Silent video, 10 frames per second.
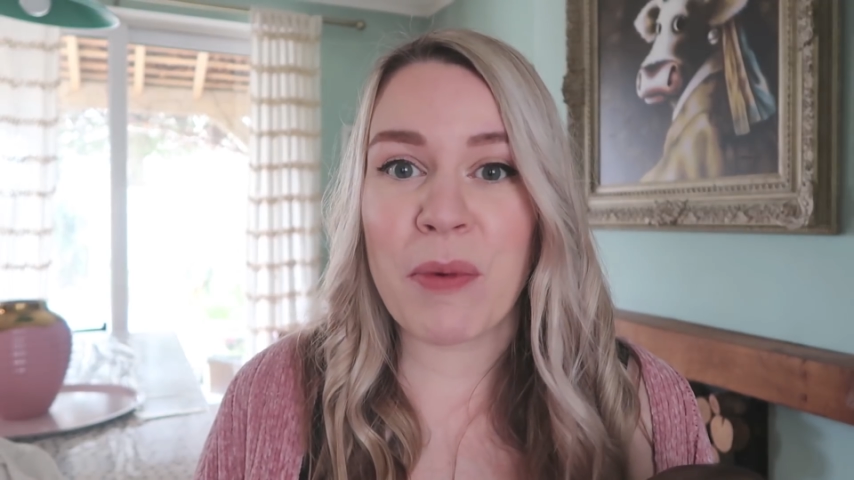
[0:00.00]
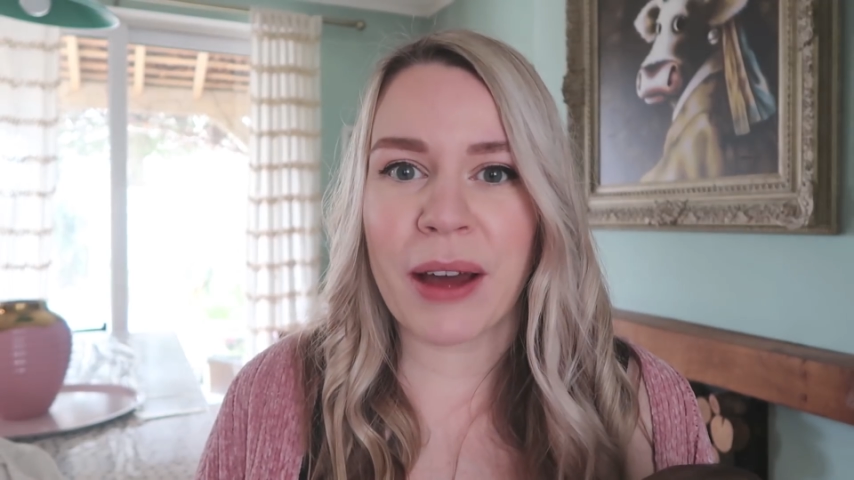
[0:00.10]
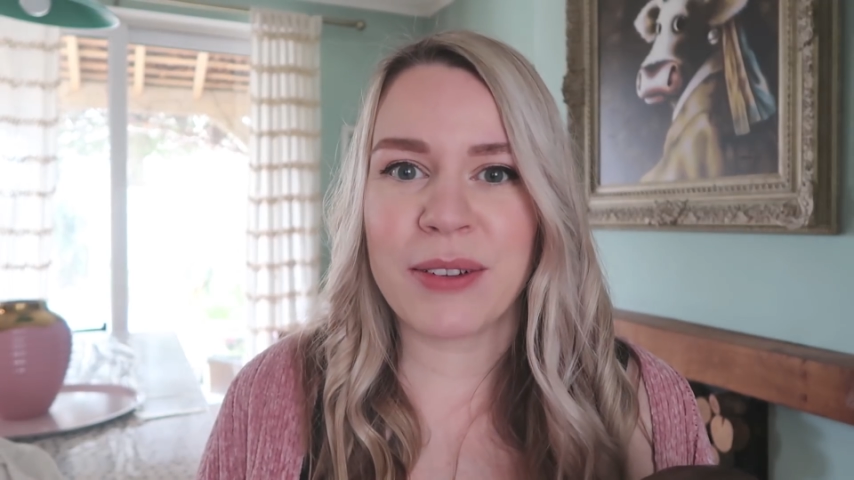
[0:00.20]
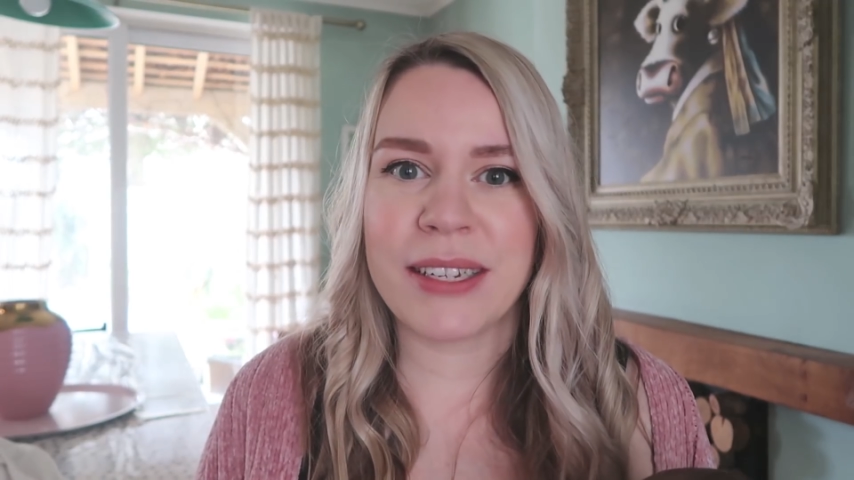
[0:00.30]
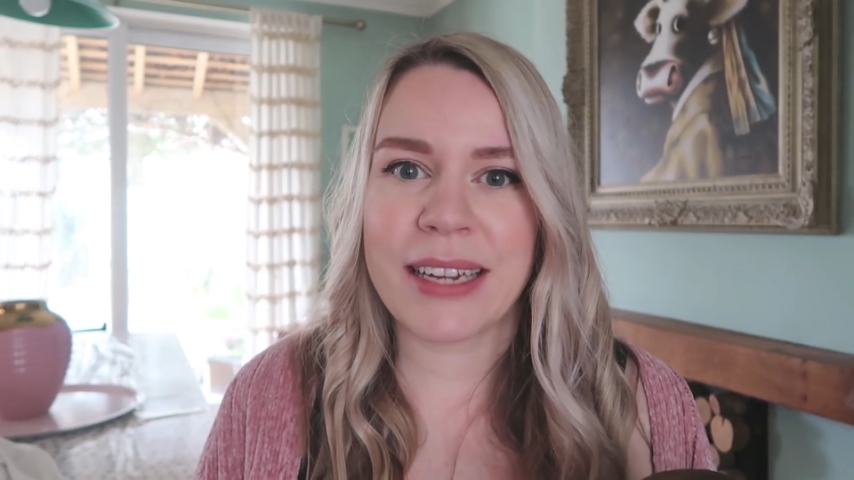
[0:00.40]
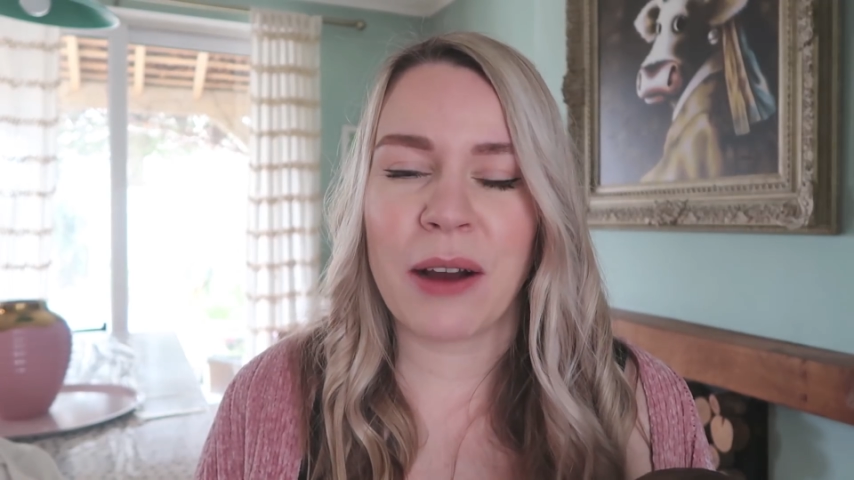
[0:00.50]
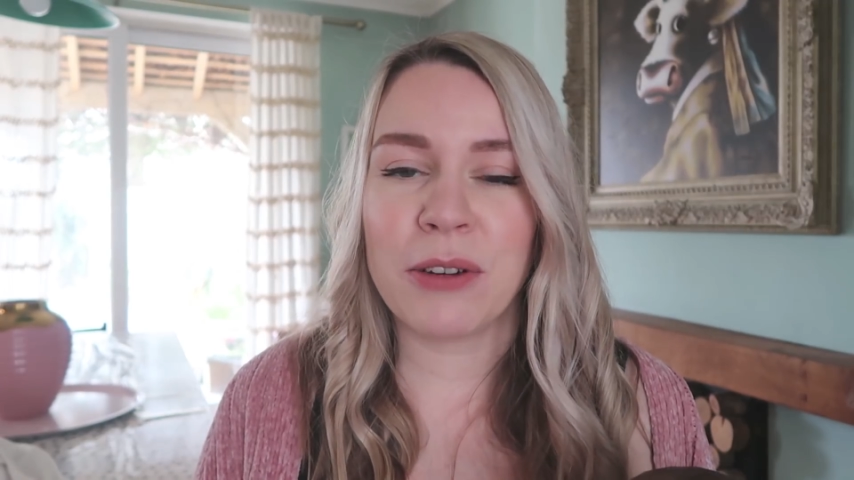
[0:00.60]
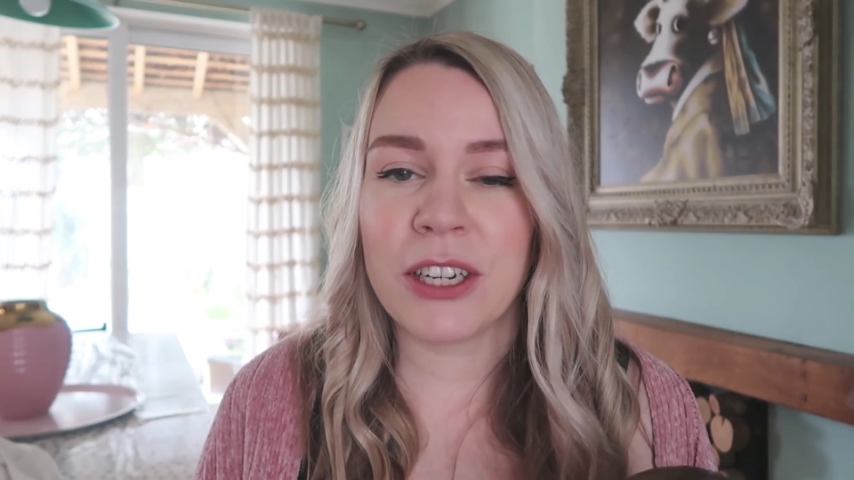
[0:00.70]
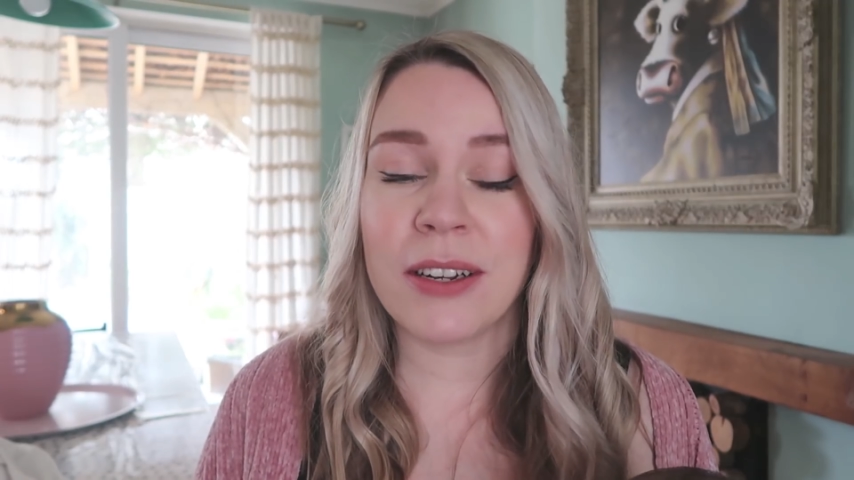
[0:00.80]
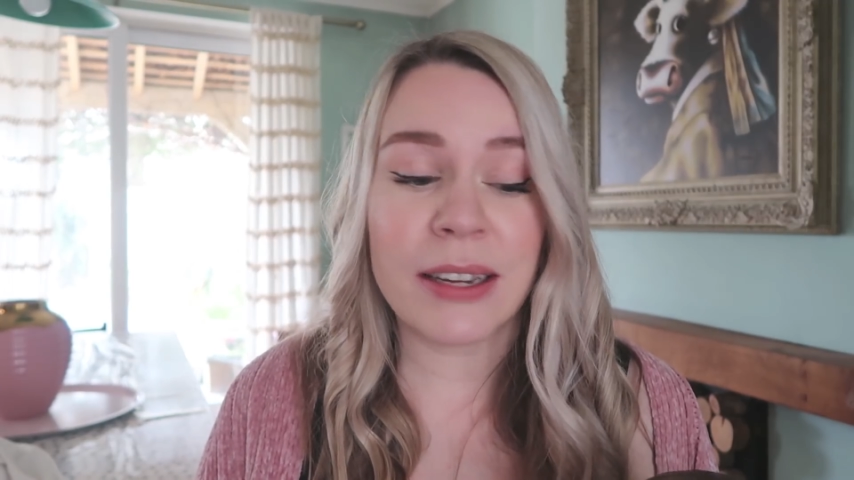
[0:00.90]
without a
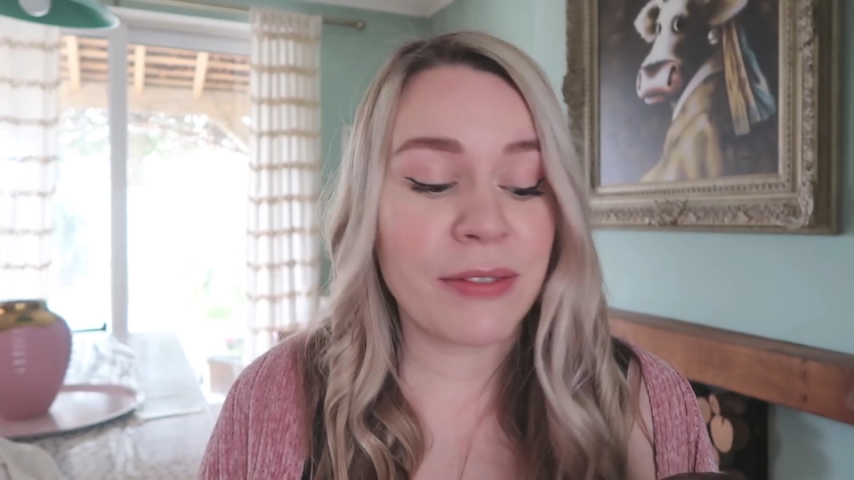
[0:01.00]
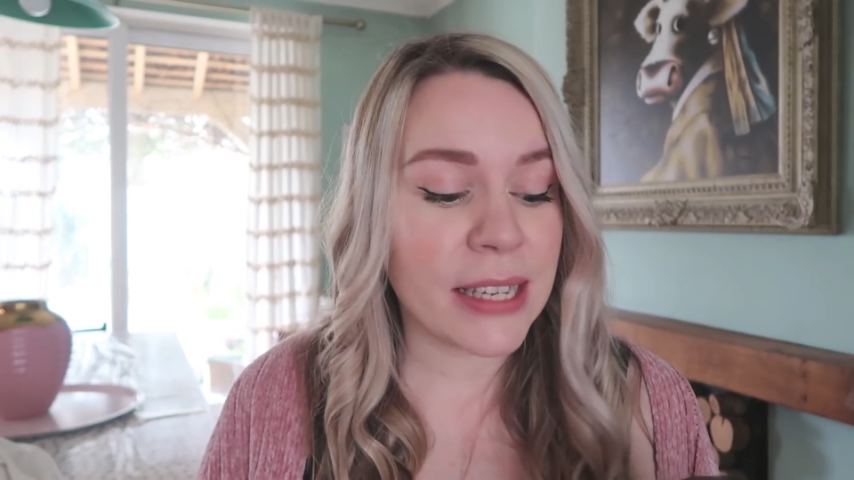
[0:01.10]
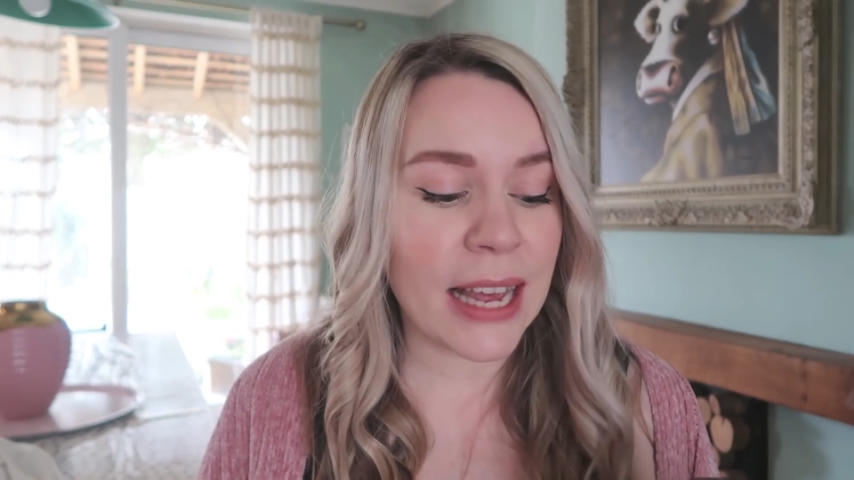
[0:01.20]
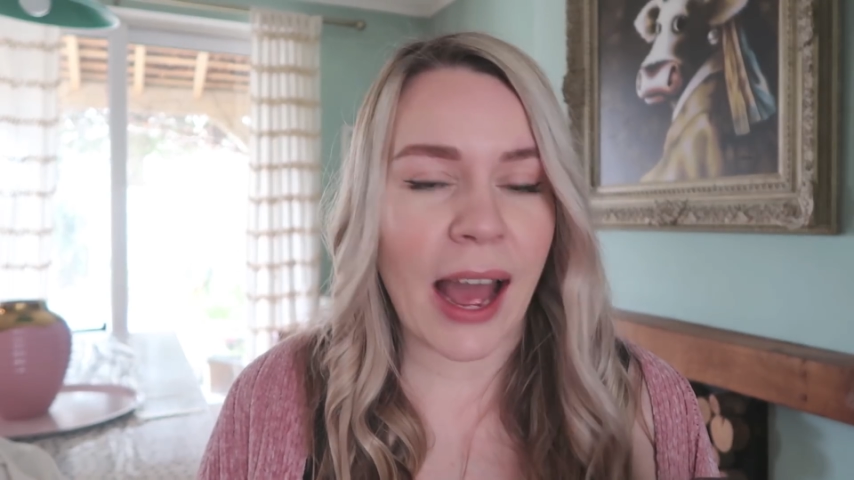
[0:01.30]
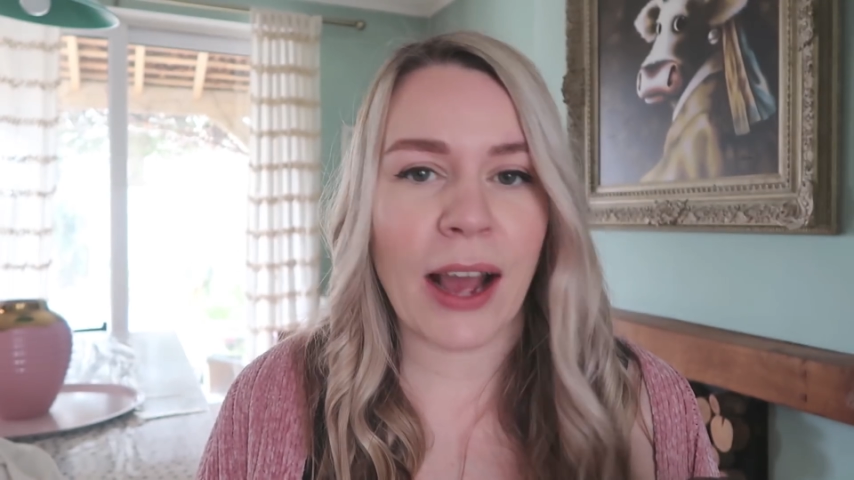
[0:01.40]
doubt. She loves it.